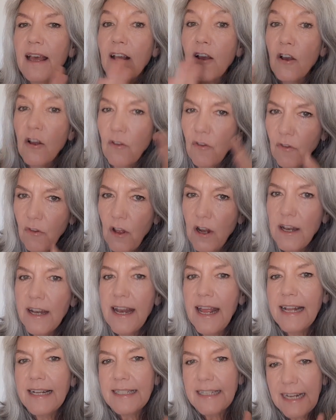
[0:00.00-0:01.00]

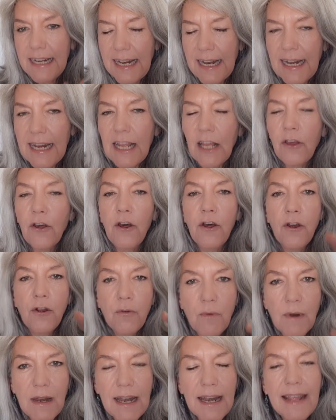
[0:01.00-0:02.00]
consolidating, letting go,
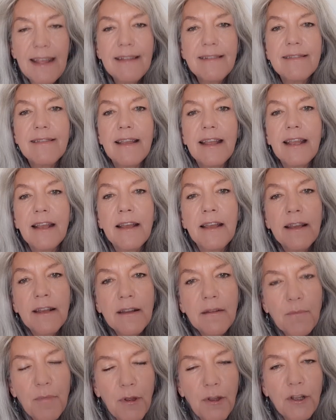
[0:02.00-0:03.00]
releasing,
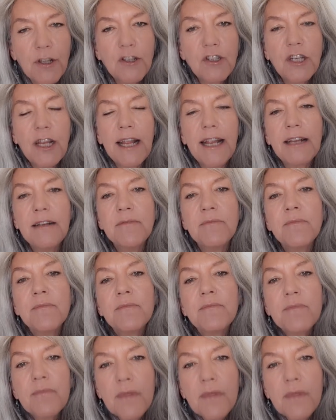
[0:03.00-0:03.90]
purging,